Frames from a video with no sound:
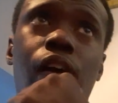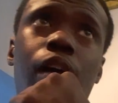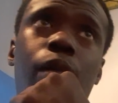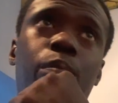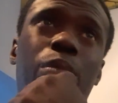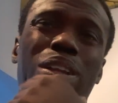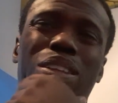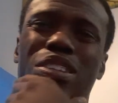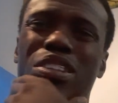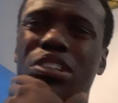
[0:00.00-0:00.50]

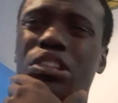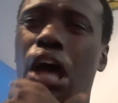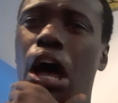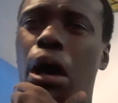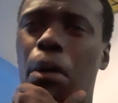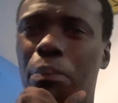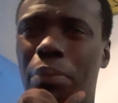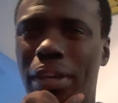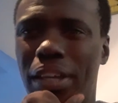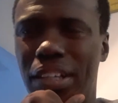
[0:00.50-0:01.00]
But
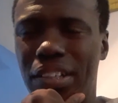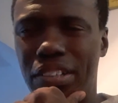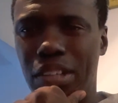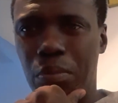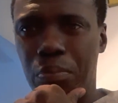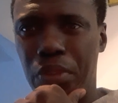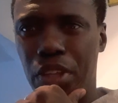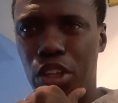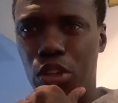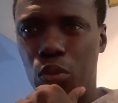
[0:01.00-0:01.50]
stomping is
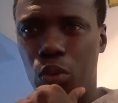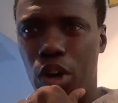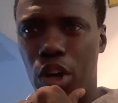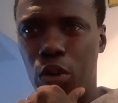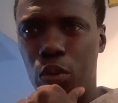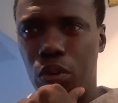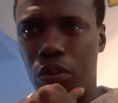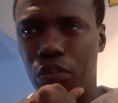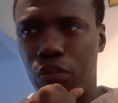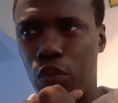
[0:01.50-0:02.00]
something you want
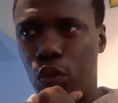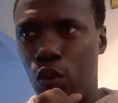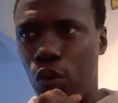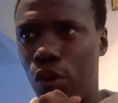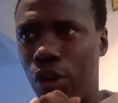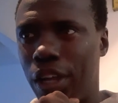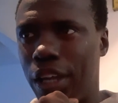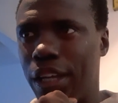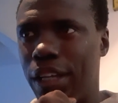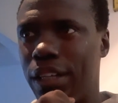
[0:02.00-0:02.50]
to
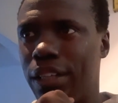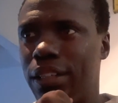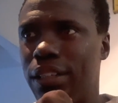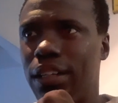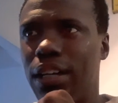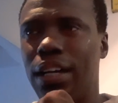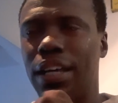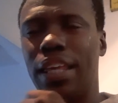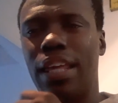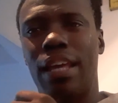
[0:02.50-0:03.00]
avoid.
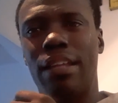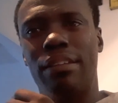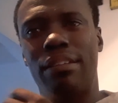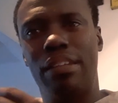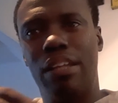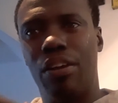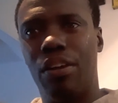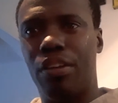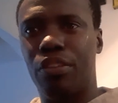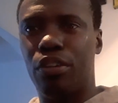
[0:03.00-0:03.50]
Again,
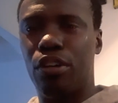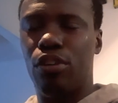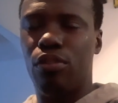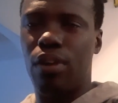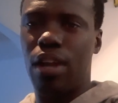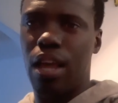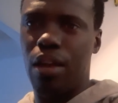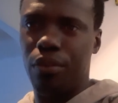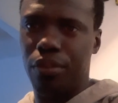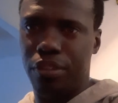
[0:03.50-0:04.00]
staring at the
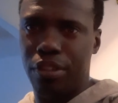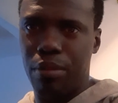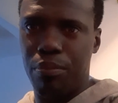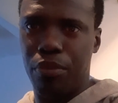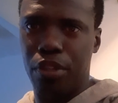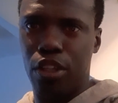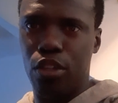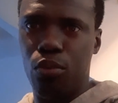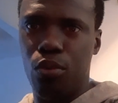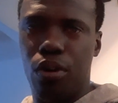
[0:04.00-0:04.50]
ground is
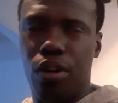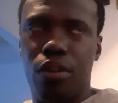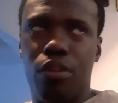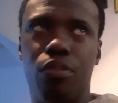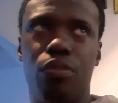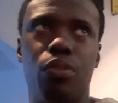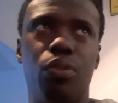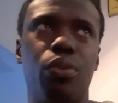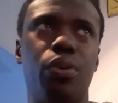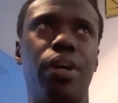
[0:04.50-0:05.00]
something you want to
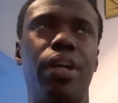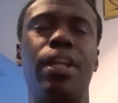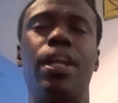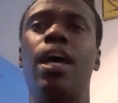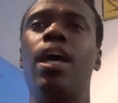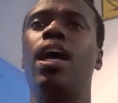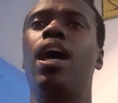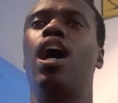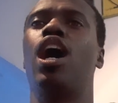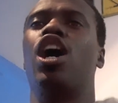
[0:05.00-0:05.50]
avoid.
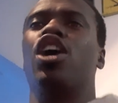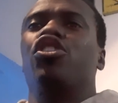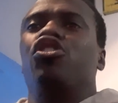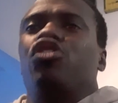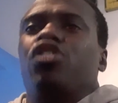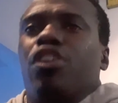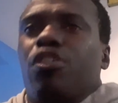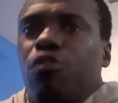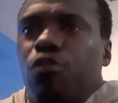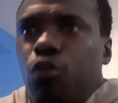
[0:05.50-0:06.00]

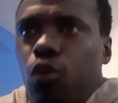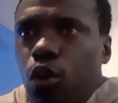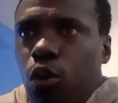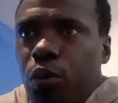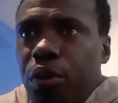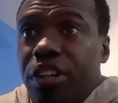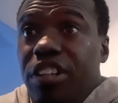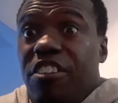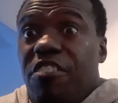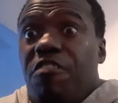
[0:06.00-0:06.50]
Hunching
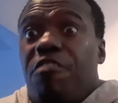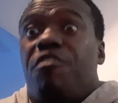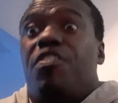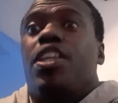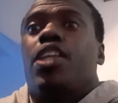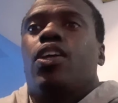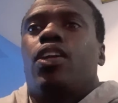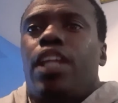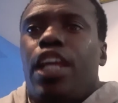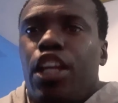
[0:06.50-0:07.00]
forward to
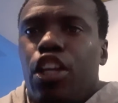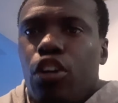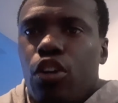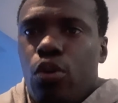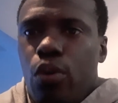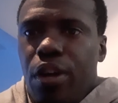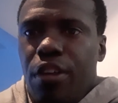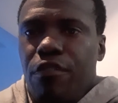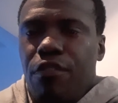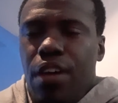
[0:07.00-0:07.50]
feel like you're
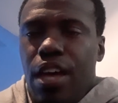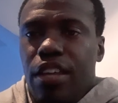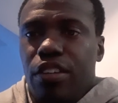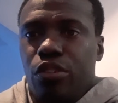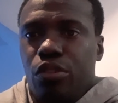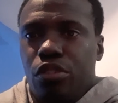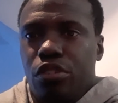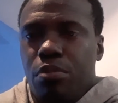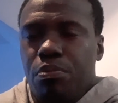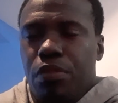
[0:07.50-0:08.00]
going
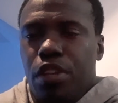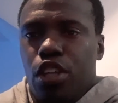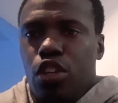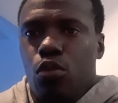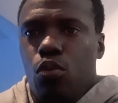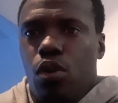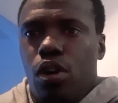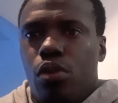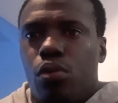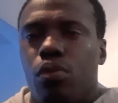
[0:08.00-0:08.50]
faster is something you
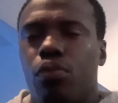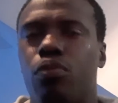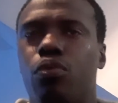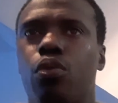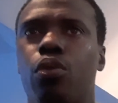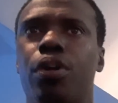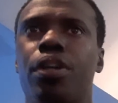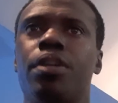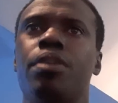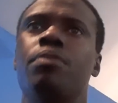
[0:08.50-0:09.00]
want to
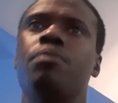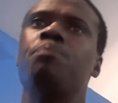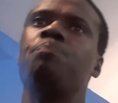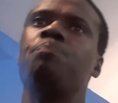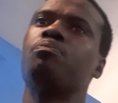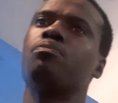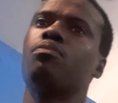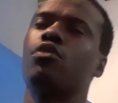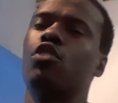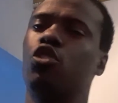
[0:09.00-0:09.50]
avoid.
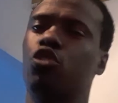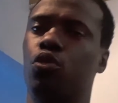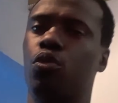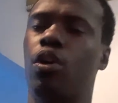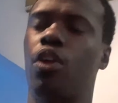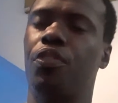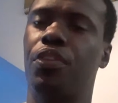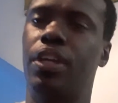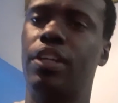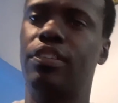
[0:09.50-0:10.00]
Those are
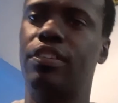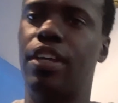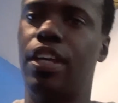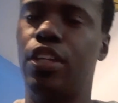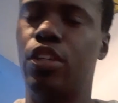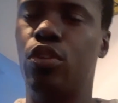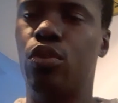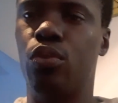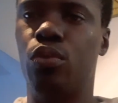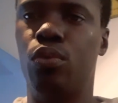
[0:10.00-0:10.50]
all things that
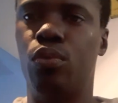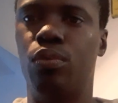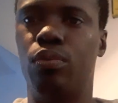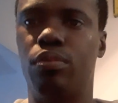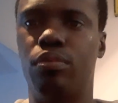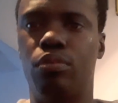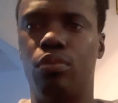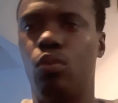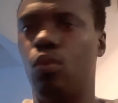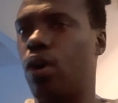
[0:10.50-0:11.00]
you
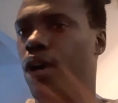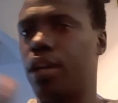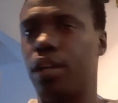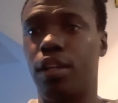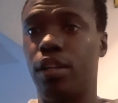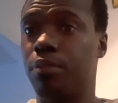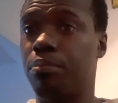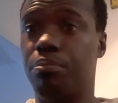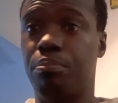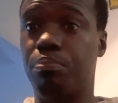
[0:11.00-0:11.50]
want
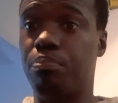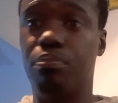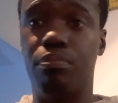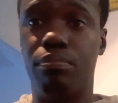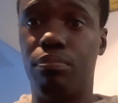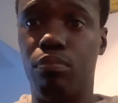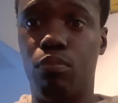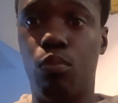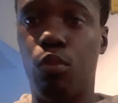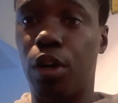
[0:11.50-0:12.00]
to
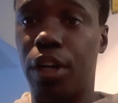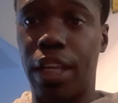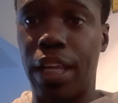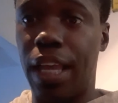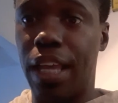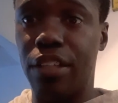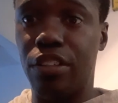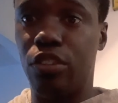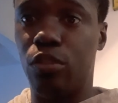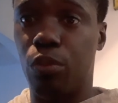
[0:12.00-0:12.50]
work
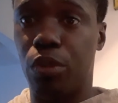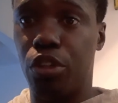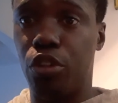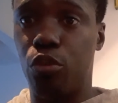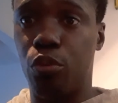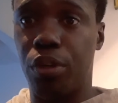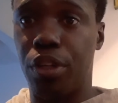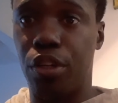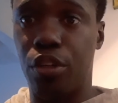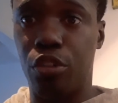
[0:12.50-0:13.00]
against when you're
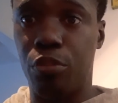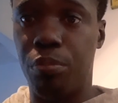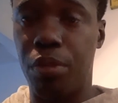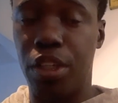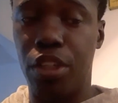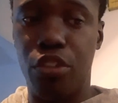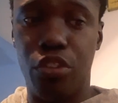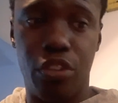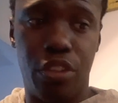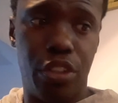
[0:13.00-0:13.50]
doing your speed
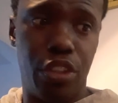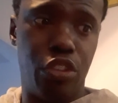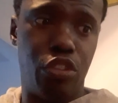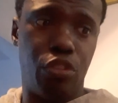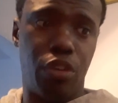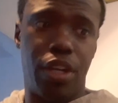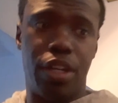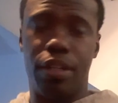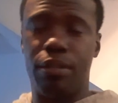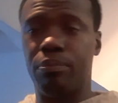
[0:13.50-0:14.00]
and agility
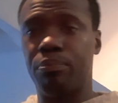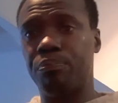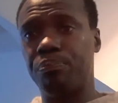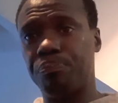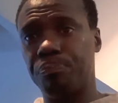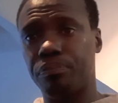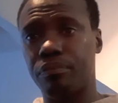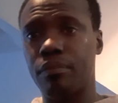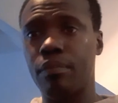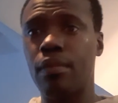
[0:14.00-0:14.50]
training.
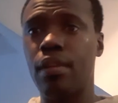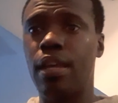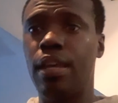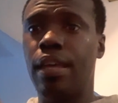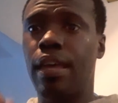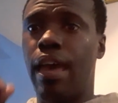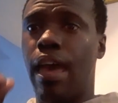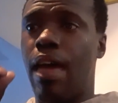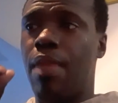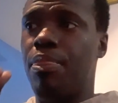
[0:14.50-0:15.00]

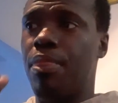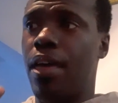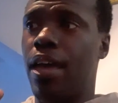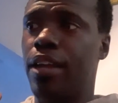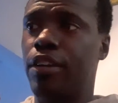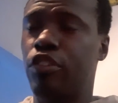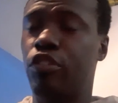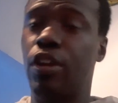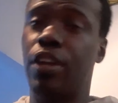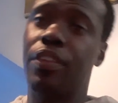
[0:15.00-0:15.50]
And
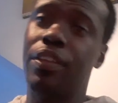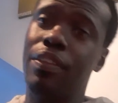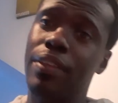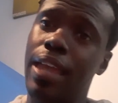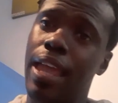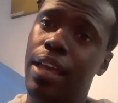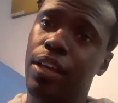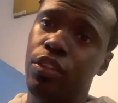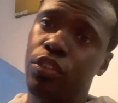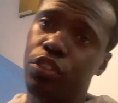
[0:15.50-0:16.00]
then strengthening the
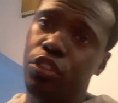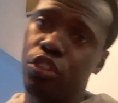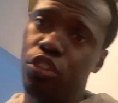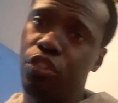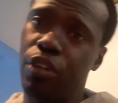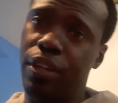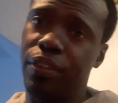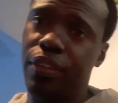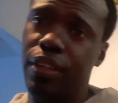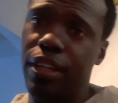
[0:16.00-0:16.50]
ankles and
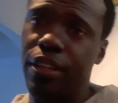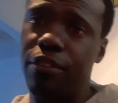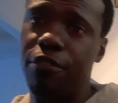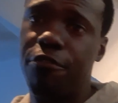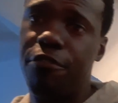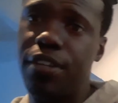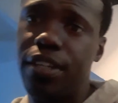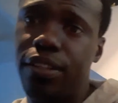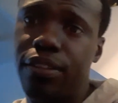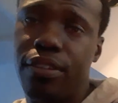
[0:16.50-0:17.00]
strengthening the
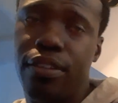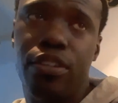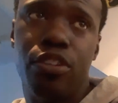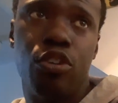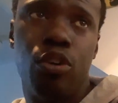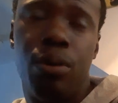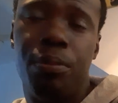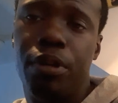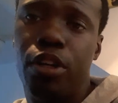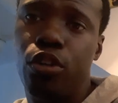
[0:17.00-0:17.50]
feet.
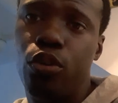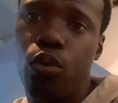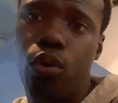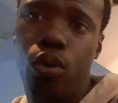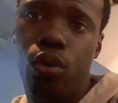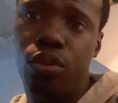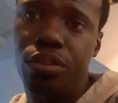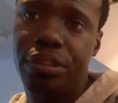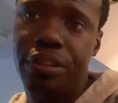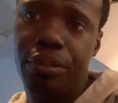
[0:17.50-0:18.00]
So I'm going to do a
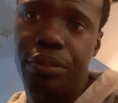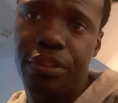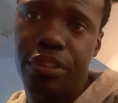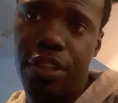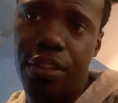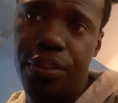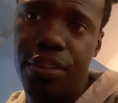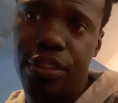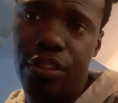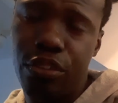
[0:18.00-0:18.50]
whole series
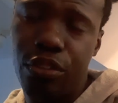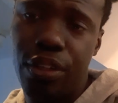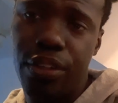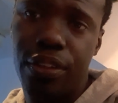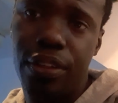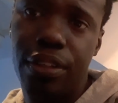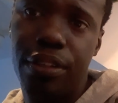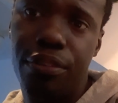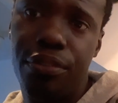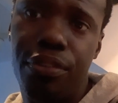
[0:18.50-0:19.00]
on this,
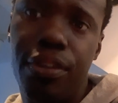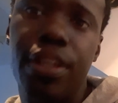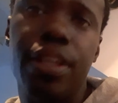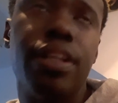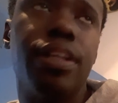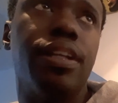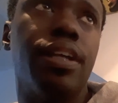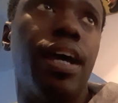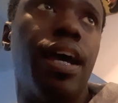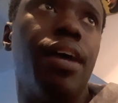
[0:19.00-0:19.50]
strengthening the feet.
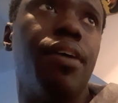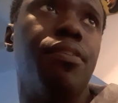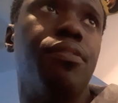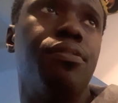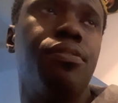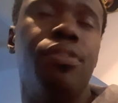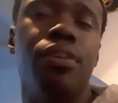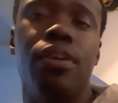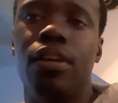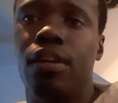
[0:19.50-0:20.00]
I'm
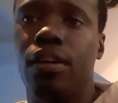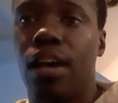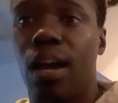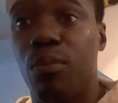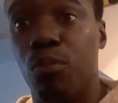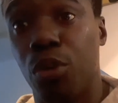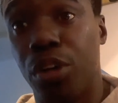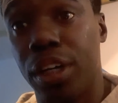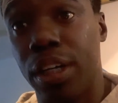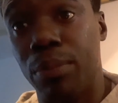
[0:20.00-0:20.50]

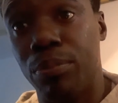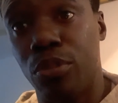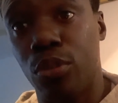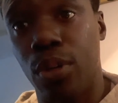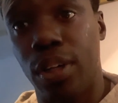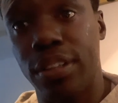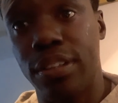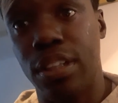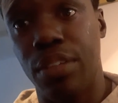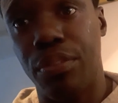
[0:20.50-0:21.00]
working up
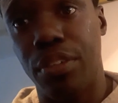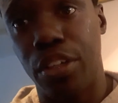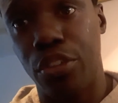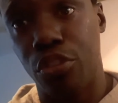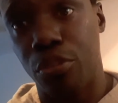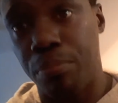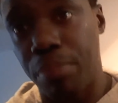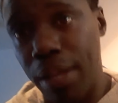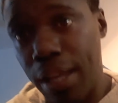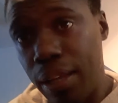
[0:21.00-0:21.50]
squat
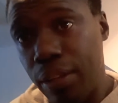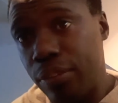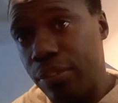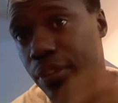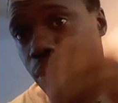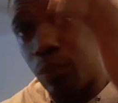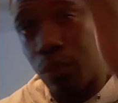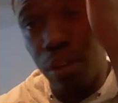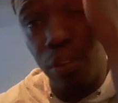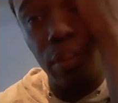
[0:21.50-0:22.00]
700 pounds,
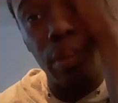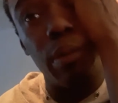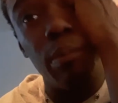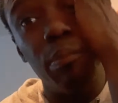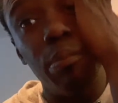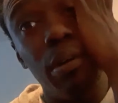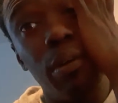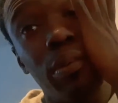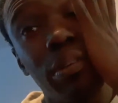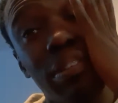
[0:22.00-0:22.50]
and one of the
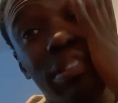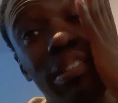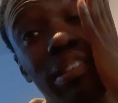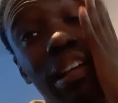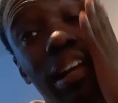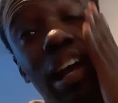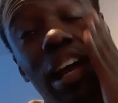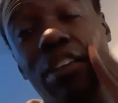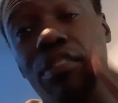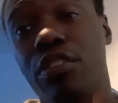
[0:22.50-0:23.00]
components that
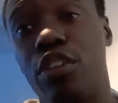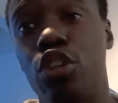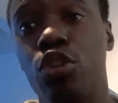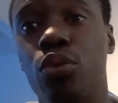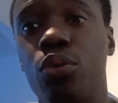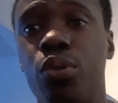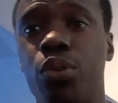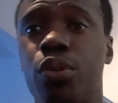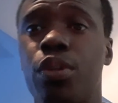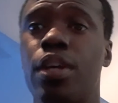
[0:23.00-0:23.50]
I've
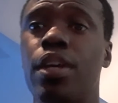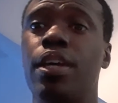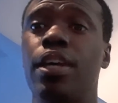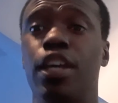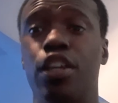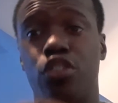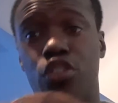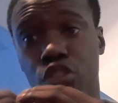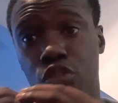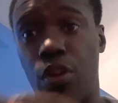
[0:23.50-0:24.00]
used
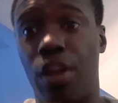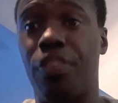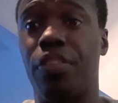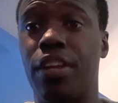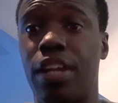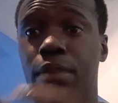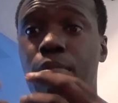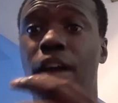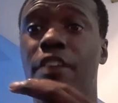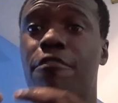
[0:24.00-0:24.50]
is
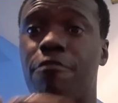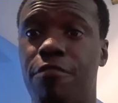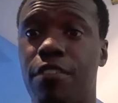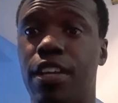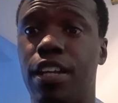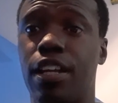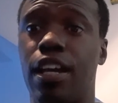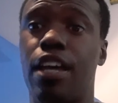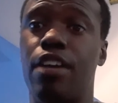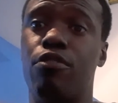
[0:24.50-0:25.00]
strengthening my
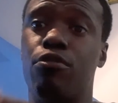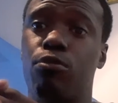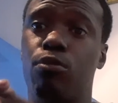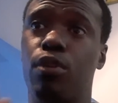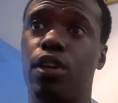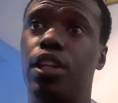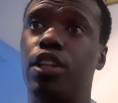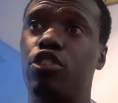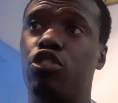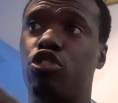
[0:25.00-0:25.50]
feet. I have
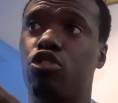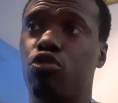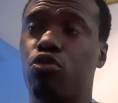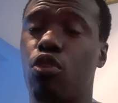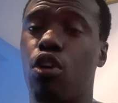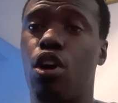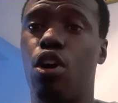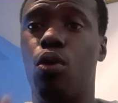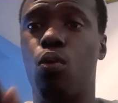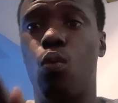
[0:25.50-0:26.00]
really
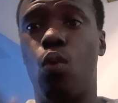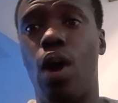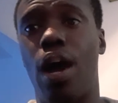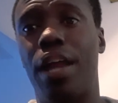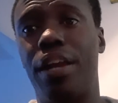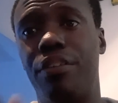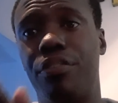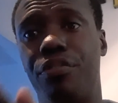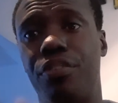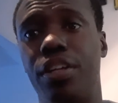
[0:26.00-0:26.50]
strong,
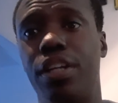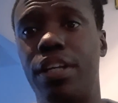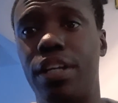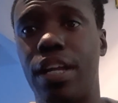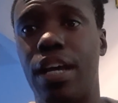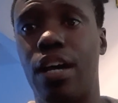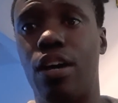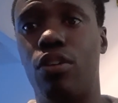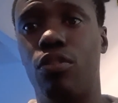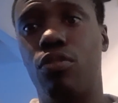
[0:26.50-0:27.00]
wide feet
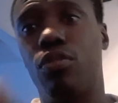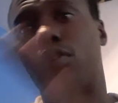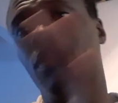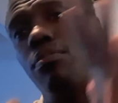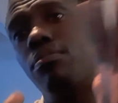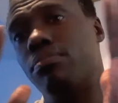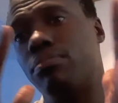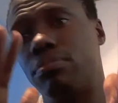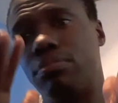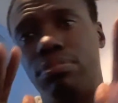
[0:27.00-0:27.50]
now
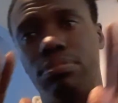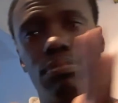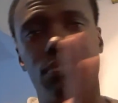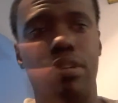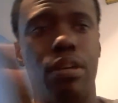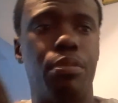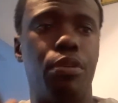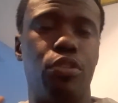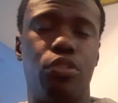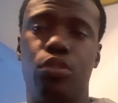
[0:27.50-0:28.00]
from
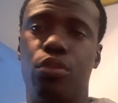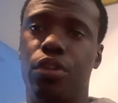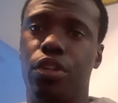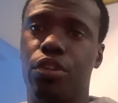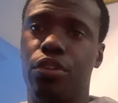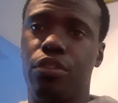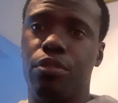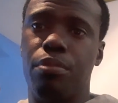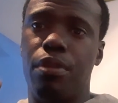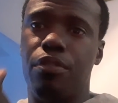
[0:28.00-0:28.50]
about 2
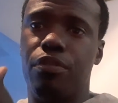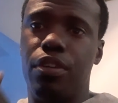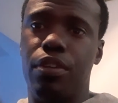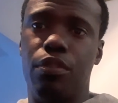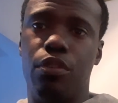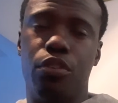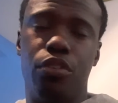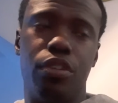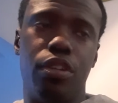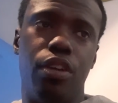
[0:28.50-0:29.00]
years of my
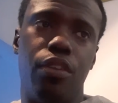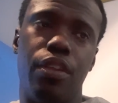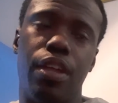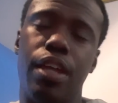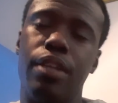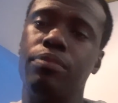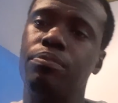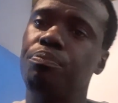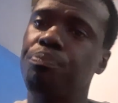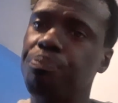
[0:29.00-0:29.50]
Vivos and all that.